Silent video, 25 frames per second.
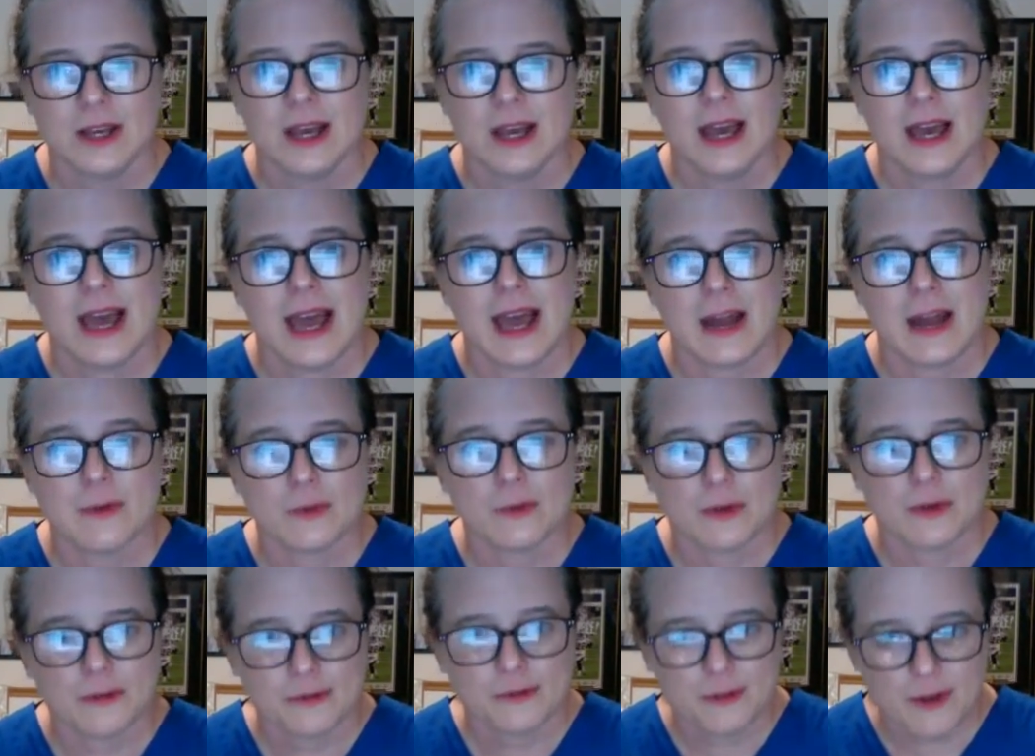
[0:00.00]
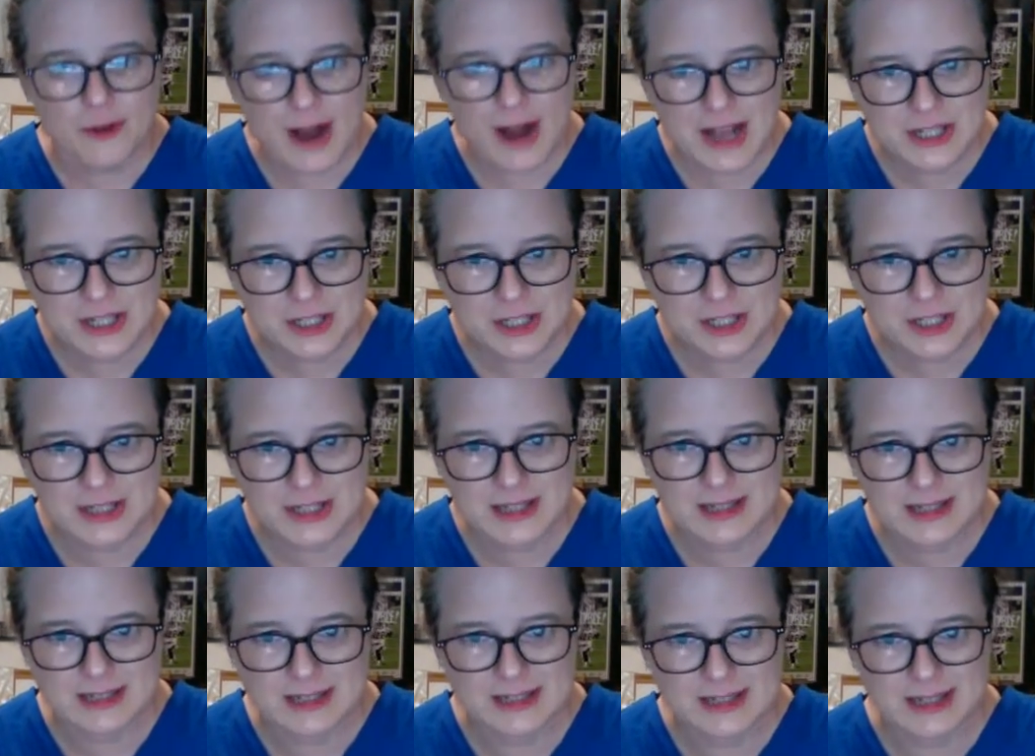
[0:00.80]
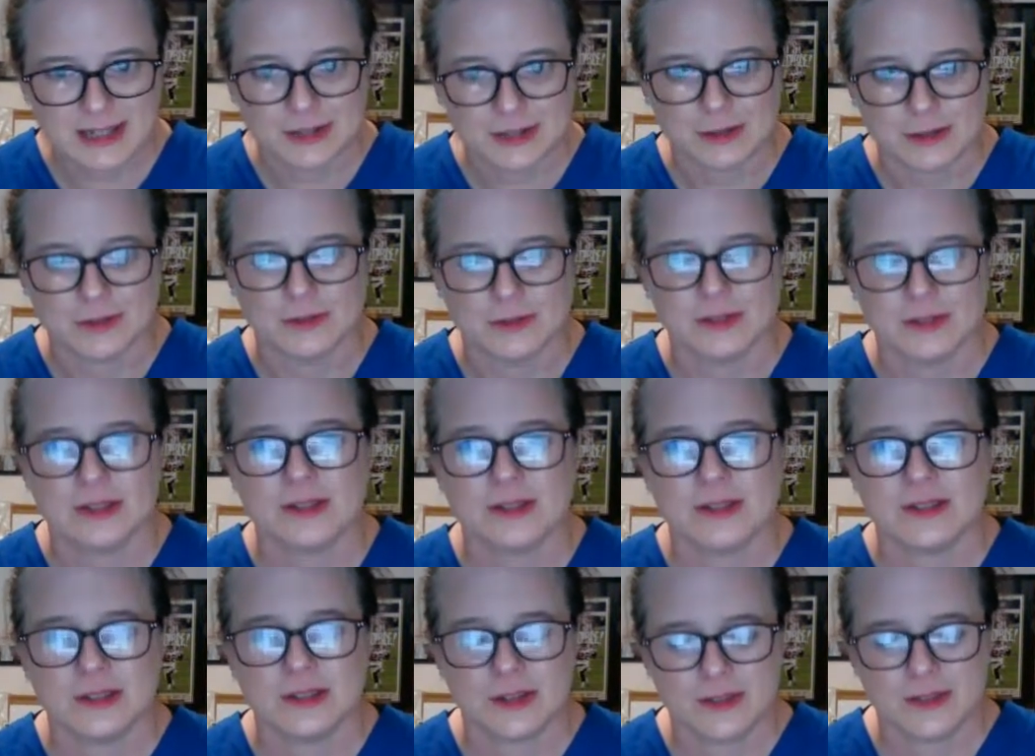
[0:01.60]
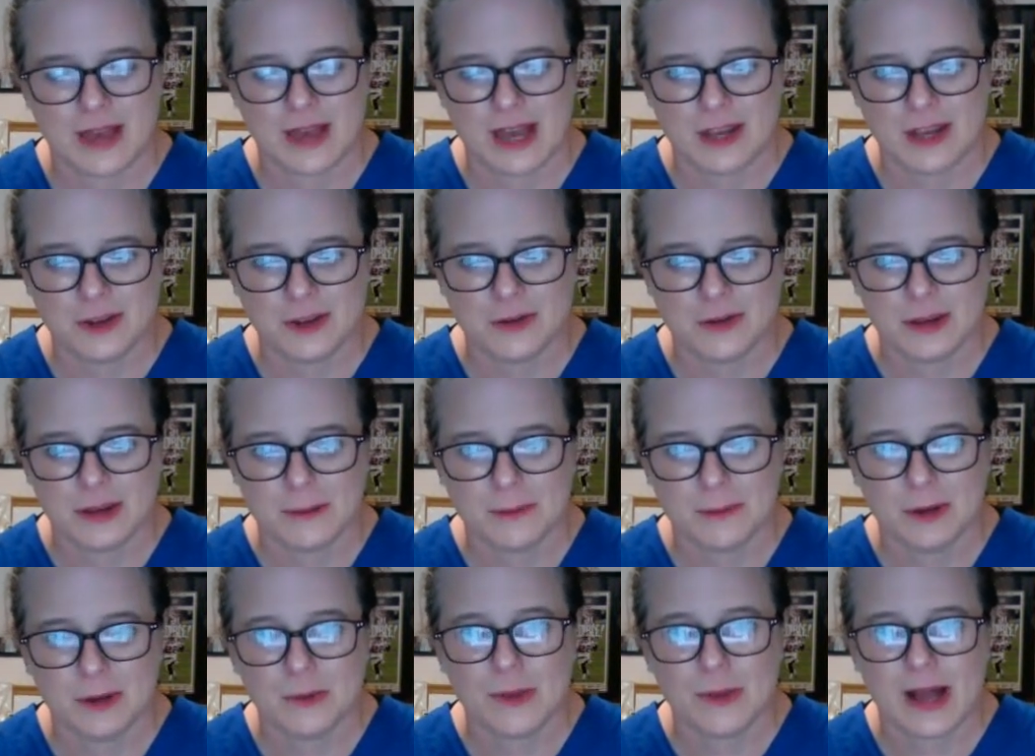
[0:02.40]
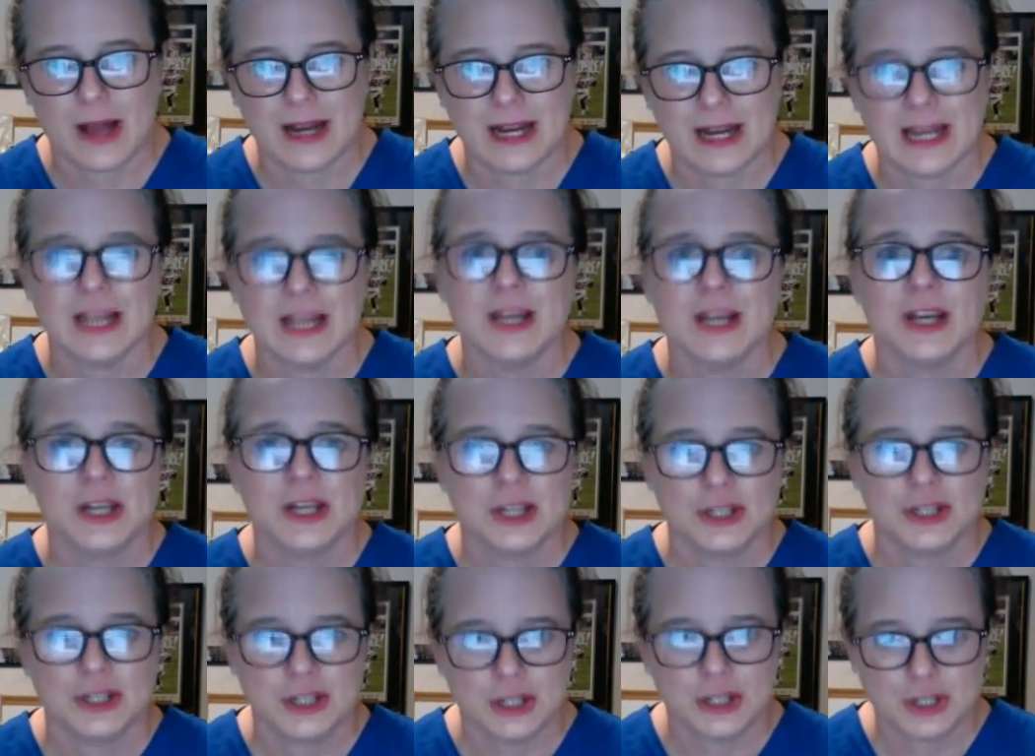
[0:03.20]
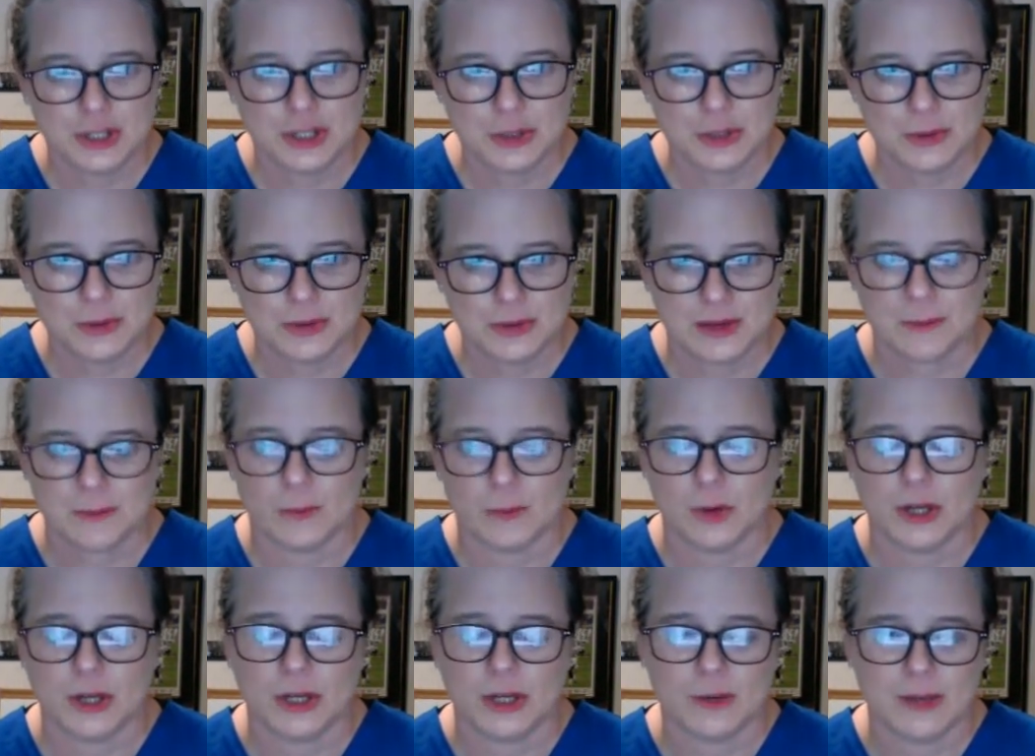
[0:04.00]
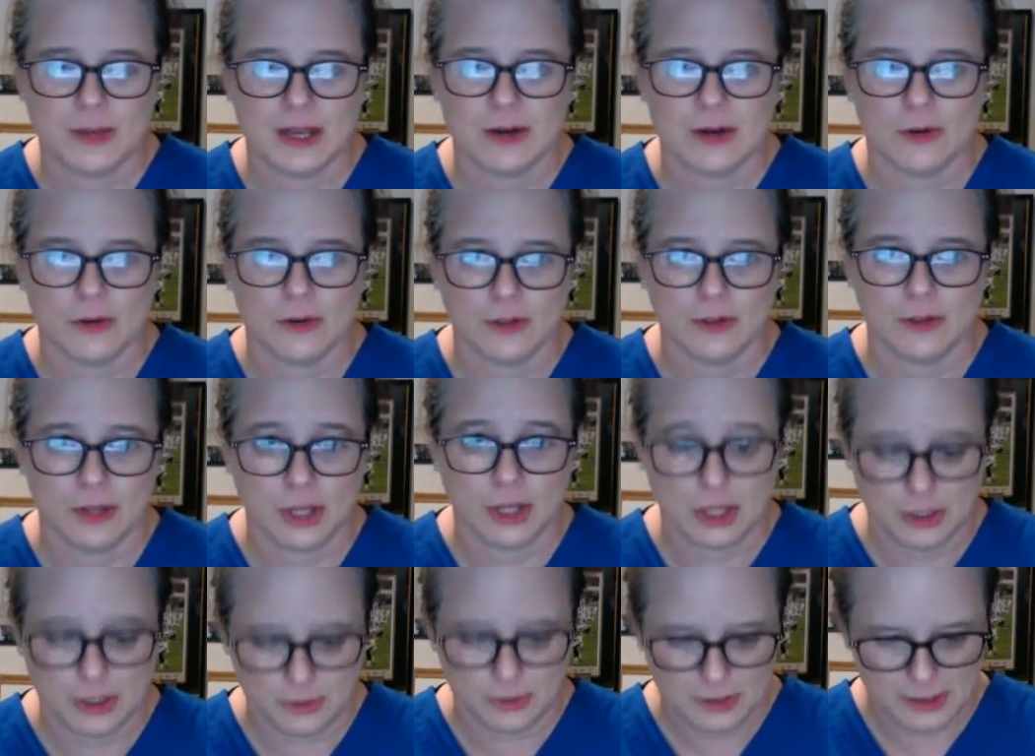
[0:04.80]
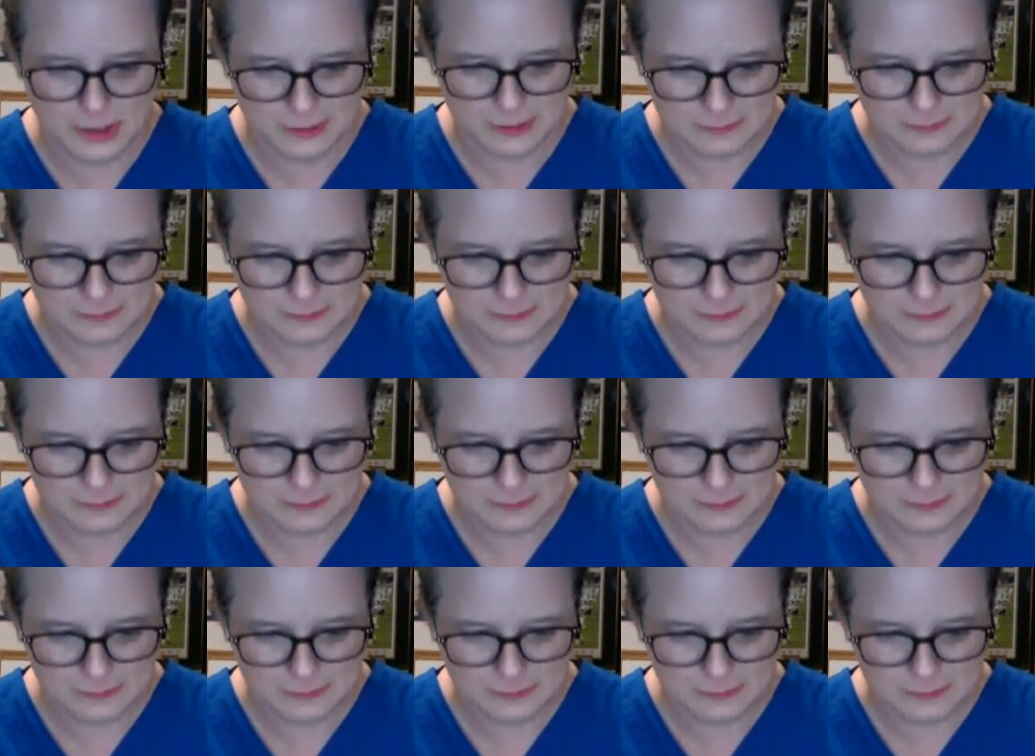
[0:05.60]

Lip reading: and refresh these skills so that you can be ready to do them when you get on the unit.